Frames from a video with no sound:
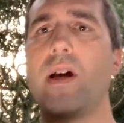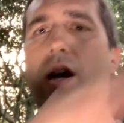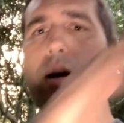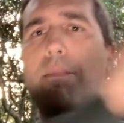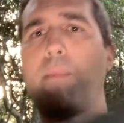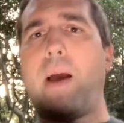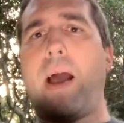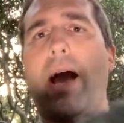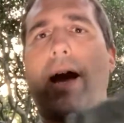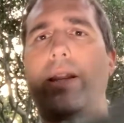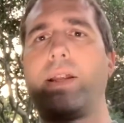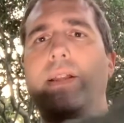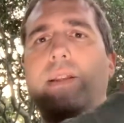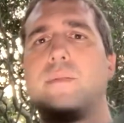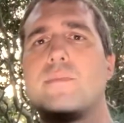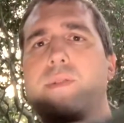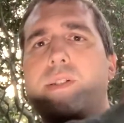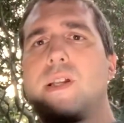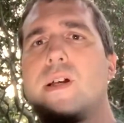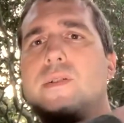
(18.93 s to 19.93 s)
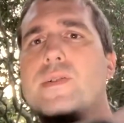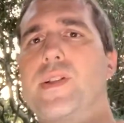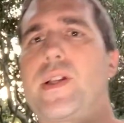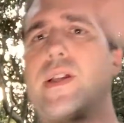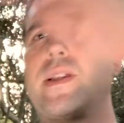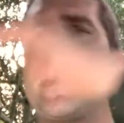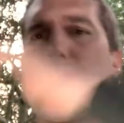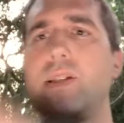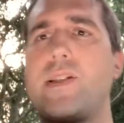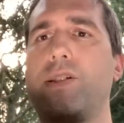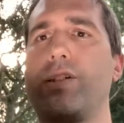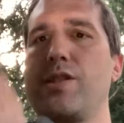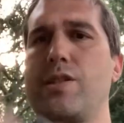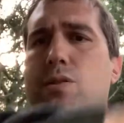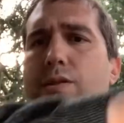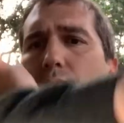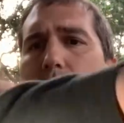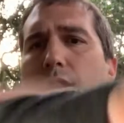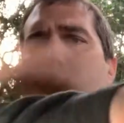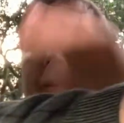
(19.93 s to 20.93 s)
patting themselves like this,
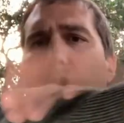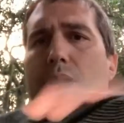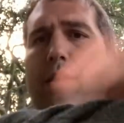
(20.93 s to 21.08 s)
right?